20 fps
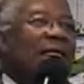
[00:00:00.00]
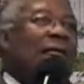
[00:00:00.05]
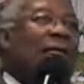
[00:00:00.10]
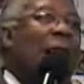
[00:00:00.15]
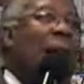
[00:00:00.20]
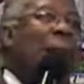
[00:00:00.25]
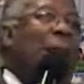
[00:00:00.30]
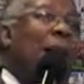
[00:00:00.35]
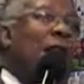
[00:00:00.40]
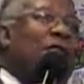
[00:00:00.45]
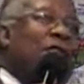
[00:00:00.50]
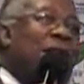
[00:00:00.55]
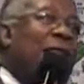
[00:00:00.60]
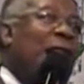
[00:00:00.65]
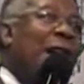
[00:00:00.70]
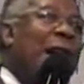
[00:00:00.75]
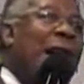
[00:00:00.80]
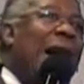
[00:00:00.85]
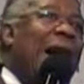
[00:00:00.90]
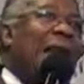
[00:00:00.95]
Somebody
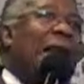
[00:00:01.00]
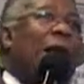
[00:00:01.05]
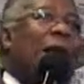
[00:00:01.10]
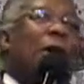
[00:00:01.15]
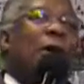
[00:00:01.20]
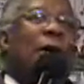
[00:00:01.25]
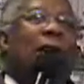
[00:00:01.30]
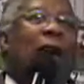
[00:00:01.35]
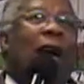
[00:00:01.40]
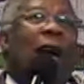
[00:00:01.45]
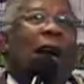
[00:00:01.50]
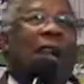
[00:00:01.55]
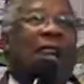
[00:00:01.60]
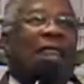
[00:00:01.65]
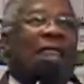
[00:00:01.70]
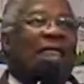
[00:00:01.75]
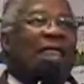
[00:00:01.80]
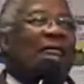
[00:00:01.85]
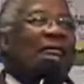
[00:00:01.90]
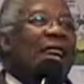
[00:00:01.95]
shout hallelujah.
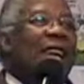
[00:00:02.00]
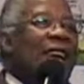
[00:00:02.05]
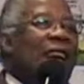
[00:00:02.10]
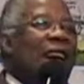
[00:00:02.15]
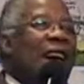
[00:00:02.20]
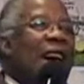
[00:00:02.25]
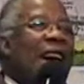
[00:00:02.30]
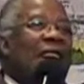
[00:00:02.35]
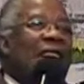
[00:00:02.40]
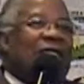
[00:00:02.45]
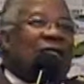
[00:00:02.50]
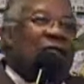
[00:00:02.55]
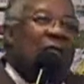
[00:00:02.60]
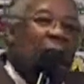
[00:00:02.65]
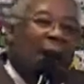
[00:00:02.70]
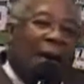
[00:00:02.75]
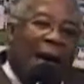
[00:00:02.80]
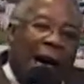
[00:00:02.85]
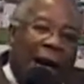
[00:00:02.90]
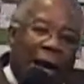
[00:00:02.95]

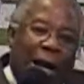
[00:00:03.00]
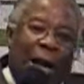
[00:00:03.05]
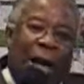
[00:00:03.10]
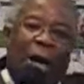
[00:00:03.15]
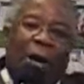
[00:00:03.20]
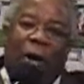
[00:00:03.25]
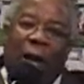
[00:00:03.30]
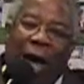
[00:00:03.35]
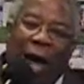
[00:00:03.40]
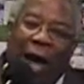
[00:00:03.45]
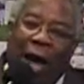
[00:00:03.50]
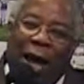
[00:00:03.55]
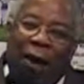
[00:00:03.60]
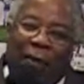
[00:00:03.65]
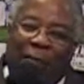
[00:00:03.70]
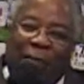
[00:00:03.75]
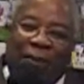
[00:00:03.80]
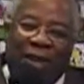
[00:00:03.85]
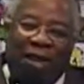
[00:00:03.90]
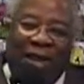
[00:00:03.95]
Shout hallelujah.
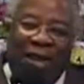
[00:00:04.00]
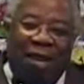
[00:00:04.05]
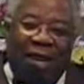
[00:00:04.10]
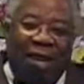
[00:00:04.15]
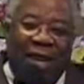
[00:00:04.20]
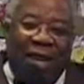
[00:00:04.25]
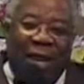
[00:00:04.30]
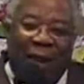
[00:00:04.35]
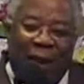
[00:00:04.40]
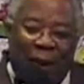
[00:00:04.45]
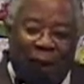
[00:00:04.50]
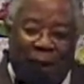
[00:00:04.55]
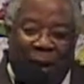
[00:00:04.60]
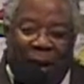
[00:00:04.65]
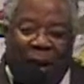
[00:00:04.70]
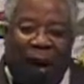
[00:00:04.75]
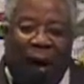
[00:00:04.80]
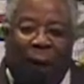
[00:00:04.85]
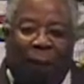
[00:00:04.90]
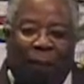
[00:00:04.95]

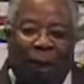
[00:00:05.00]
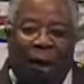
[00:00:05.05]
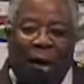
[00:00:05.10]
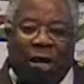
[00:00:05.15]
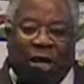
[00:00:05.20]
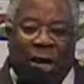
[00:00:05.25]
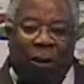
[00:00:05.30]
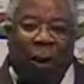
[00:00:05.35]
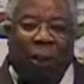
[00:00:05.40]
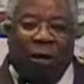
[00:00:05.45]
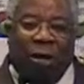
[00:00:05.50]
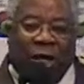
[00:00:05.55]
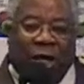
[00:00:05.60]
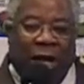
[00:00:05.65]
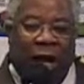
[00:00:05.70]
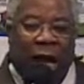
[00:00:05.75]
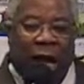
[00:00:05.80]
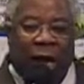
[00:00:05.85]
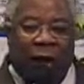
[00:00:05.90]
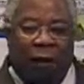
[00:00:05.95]
God bless you to
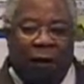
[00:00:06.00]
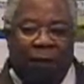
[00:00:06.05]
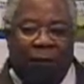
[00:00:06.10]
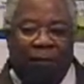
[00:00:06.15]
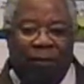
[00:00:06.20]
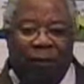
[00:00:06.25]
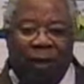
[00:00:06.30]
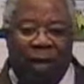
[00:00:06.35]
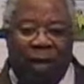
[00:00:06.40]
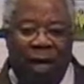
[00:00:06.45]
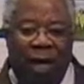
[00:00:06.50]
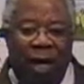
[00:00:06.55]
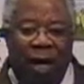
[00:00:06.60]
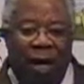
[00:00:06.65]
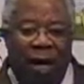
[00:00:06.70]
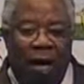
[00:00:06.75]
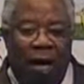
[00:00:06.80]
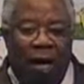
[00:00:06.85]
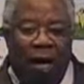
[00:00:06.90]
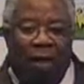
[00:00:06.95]
see this.
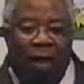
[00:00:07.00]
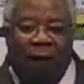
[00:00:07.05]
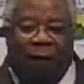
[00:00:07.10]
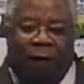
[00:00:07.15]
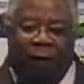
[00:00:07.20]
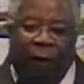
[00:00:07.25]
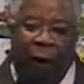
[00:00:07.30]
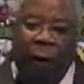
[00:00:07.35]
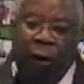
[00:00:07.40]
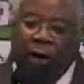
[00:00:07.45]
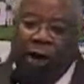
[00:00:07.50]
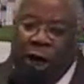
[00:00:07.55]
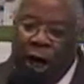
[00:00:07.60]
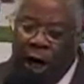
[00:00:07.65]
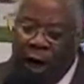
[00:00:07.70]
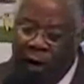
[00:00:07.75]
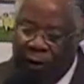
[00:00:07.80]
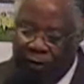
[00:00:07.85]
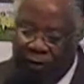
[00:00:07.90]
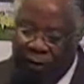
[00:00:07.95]
The
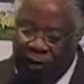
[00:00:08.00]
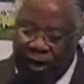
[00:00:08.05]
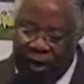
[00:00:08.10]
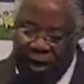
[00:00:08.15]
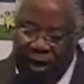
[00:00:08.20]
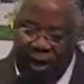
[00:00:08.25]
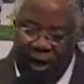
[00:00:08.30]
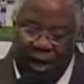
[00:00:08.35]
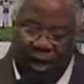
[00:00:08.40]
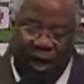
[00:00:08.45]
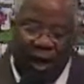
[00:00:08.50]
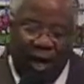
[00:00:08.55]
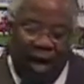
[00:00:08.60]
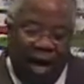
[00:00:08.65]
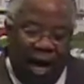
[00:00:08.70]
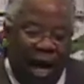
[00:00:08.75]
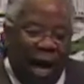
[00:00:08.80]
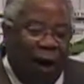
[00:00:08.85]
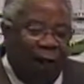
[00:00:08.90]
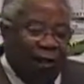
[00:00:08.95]
future
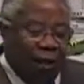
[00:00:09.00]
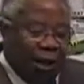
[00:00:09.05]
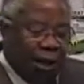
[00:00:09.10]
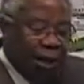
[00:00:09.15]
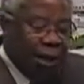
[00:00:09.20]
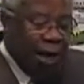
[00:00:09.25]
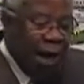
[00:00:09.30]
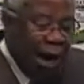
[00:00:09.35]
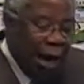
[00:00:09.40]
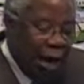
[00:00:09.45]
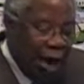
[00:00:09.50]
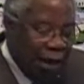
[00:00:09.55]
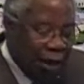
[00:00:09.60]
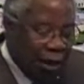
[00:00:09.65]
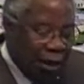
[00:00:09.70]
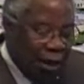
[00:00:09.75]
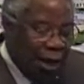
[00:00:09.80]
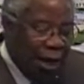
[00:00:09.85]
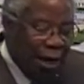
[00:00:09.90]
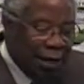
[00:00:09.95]
of the
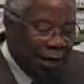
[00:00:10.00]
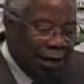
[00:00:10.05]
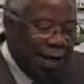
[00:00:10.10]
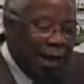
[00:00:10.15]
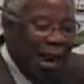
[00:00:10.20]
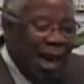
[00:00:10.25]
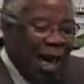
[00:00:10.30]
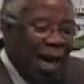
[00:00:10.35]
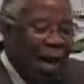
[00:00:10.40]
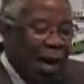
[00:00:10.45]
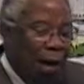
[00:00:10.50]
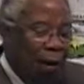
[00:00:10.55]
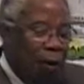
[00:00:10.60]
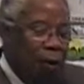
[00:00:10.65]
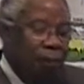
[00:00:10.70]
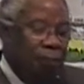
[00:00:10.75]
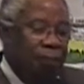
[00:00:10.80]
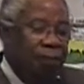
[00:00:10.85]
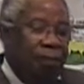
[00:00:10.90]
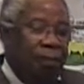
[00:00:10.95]
saints is now.
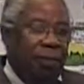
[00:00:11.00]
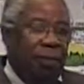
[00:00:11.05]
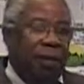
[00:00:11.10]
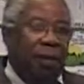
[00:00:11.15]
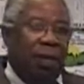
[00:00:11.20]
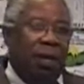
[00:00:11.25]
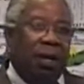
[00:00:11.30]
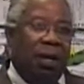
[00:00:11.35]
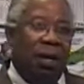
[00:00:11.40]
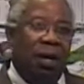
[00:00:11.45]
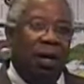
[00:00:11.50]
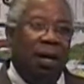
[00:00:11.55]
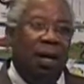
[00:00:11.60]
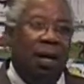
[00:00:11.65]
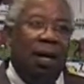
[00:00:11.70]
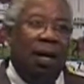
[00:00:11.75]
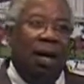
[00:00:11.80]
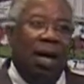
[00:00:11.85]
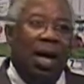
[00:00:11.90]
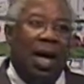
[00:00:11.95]

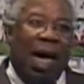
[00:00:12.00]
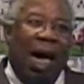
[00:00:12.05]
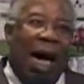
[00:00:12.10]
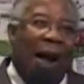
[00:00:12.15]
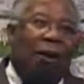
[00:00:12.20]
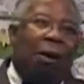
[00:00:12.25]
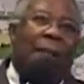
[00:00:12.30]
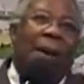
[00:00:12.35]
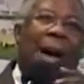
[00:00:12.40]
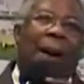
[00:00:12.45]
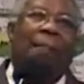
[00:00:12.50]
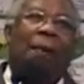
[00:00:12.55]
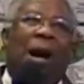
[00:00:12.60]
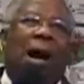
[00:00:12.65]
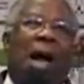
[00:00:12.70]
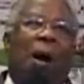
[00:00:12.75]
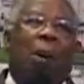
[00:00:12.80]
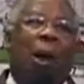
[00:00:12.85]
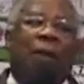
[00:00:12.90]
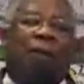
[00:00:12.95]
I remember
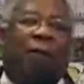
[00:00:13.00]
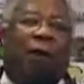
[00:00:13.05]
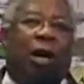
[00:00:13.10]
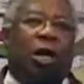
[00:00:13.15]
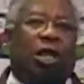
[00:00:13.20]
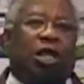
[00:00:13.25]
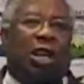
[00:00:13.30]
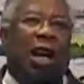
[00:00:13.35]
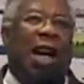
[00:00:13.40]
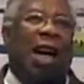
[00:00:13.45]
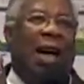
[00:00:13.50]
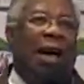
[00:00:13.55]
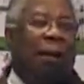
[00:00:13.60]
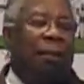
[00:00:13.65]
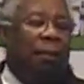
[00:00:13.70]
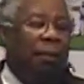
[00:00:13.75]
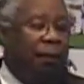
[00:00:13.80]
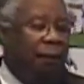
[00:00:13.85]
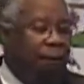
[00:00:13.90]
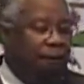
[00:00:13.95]
I went for a
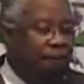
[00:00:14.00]
job.